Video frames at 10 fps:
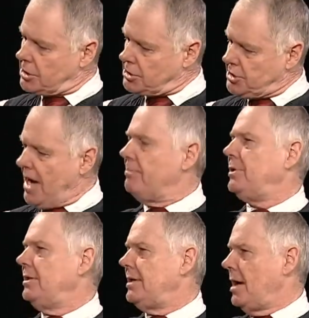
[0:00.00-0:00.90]

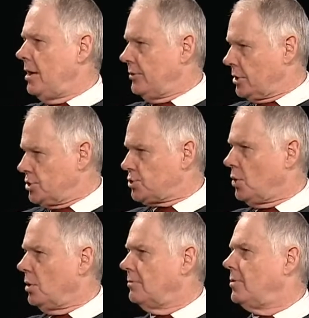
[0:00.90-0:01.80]
dampening down the
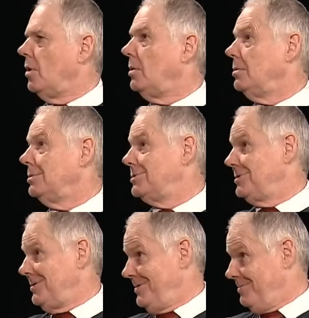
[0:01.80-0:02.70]
control of gold
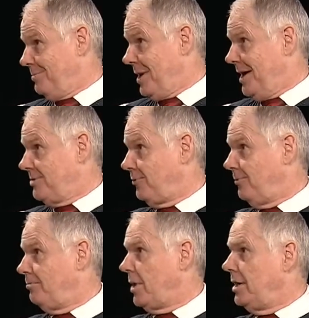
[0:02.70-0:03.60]

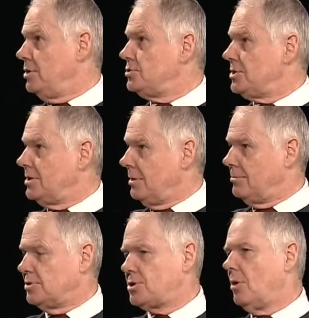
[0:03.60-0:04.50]
by using
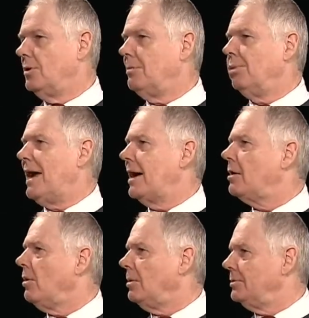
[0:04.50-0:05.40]
what's called the black
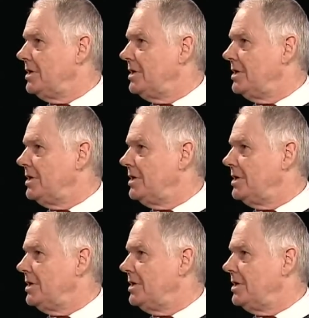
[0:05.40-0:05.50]
gold,